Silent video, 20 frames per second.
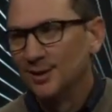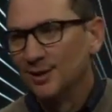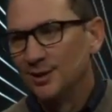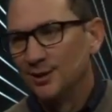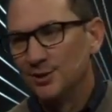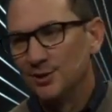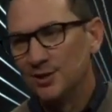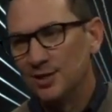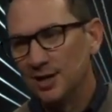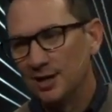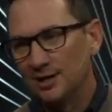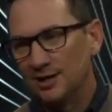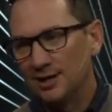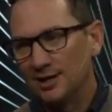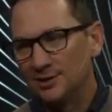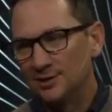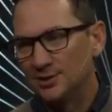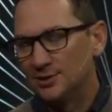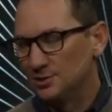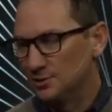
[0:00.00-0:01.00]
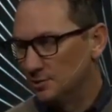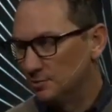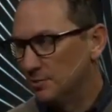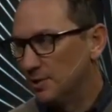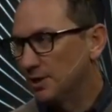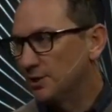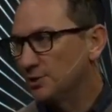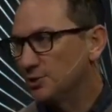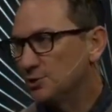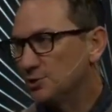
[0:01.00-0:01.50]
you get into the
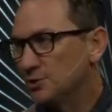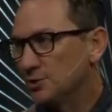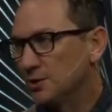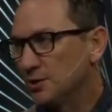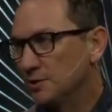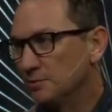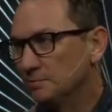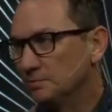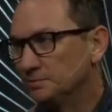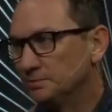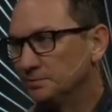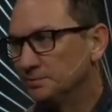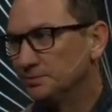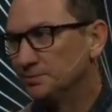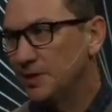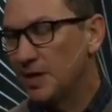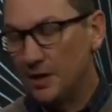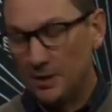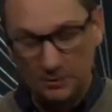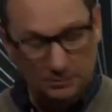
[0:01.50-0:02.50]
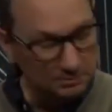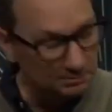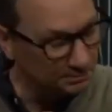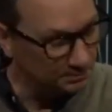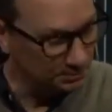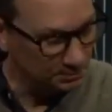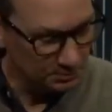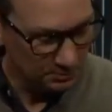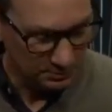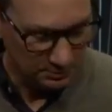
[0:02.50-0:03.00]
ministry. Now,
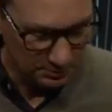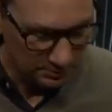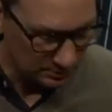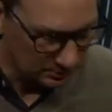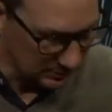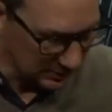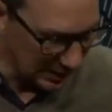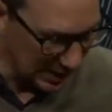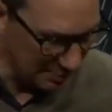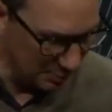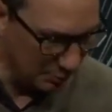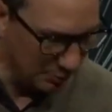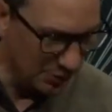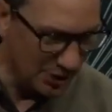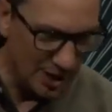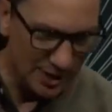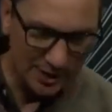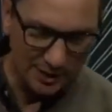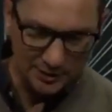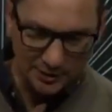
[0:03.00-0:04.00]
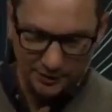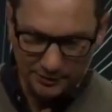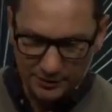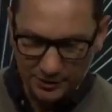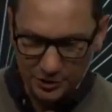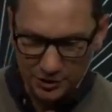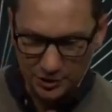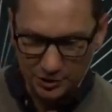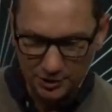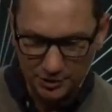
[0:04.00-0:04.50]
I'm a product of the
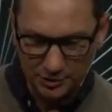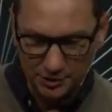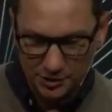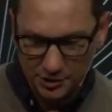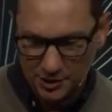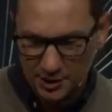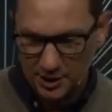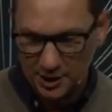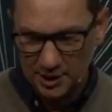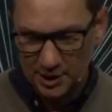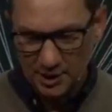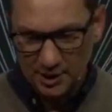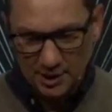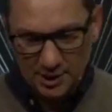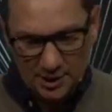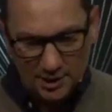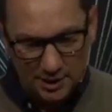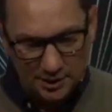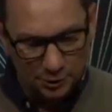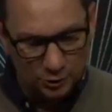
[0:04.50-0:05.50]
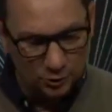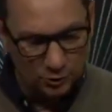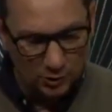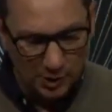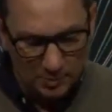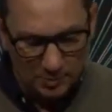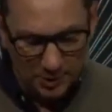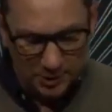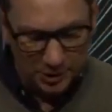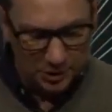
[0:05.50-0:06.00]
church. I grew
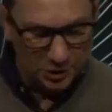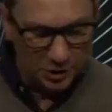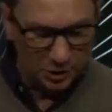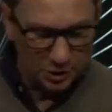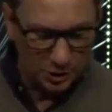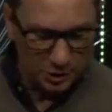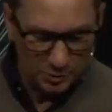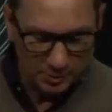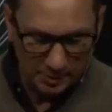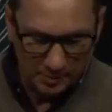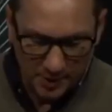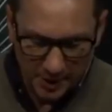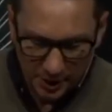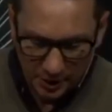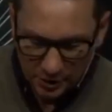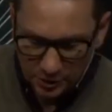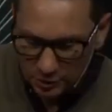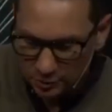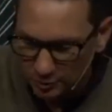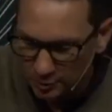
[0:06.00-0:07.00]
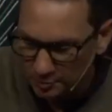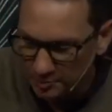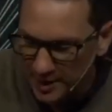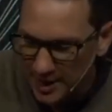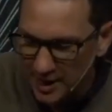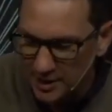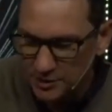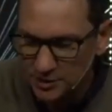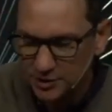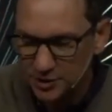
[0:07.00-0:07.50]
up in the church. My parents were
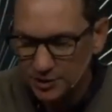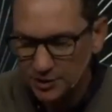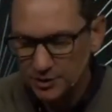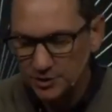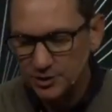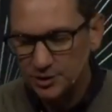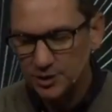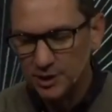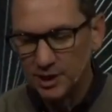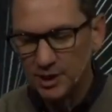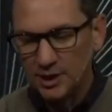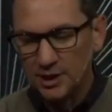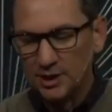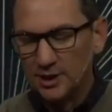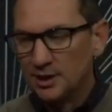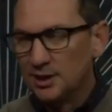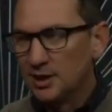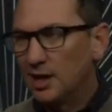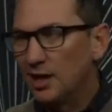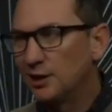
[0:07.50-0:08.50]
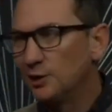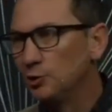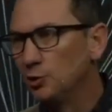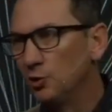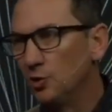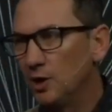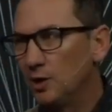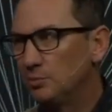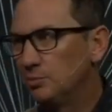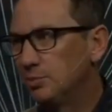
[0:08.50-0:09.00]
pastors. I grew up